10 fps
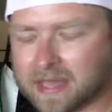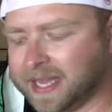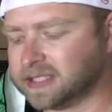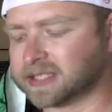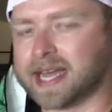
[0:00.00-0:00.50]

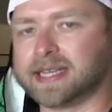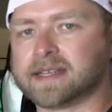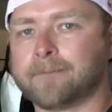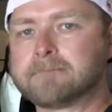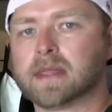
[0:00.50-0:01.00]
Thanks, guys.
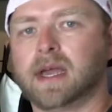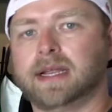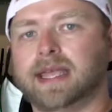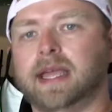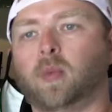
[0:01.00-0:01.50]

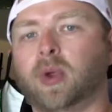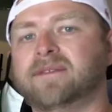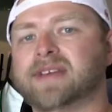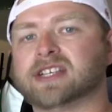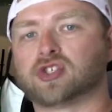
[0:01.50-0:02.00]
Again,
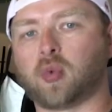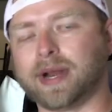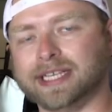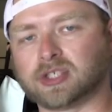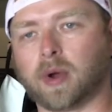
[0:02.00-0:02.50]
Wingfest
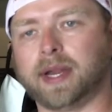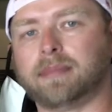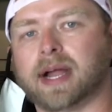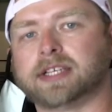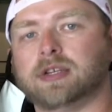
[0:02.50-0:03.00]
2020
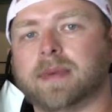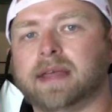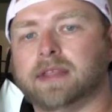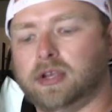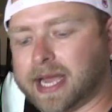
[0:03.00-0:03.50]
brought to you by
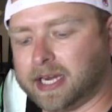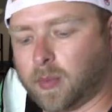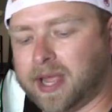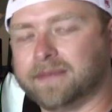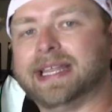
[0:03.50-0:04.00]
the United
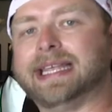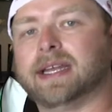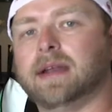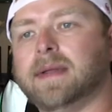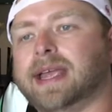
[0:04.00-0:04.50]
Way of
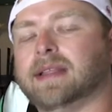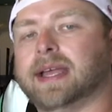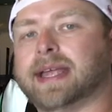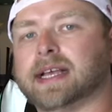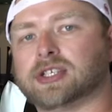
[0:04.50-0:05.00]
Lincoln and
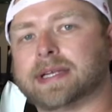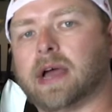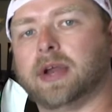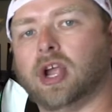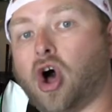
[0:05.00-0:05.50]
Lancaster
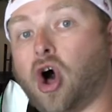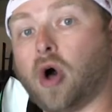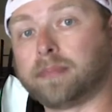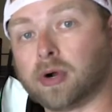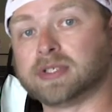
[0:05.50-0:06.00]
County. All
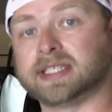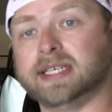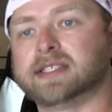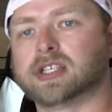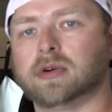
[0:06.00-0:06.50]

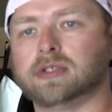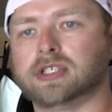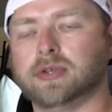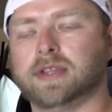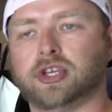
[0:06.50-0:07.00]
proceeds go
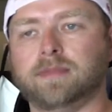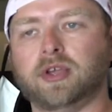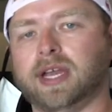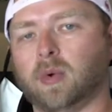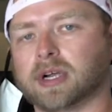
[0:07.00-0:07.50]
to the
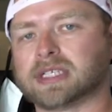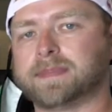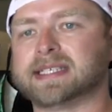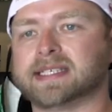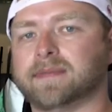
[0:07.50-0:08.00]
community
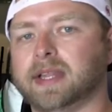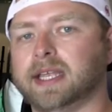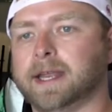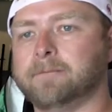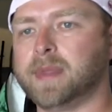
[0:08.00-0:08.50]
workspaces of
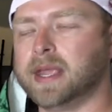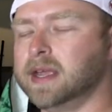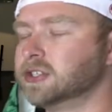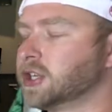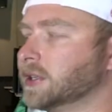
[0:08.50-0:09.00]
Lincoln.
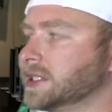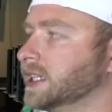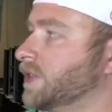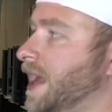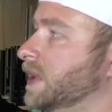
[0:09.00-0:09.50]
Charles, thanks
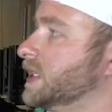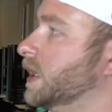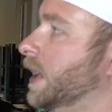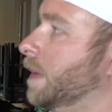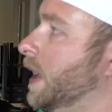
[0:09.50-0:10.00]
for having us
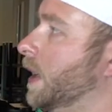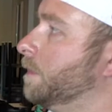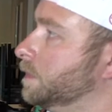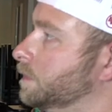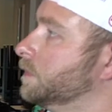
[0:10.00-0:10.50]
here today, man.
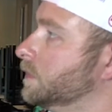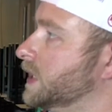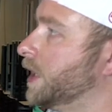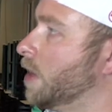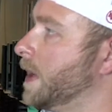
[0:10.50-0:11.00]

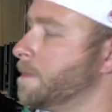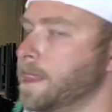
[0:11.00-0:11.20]
Take care, man.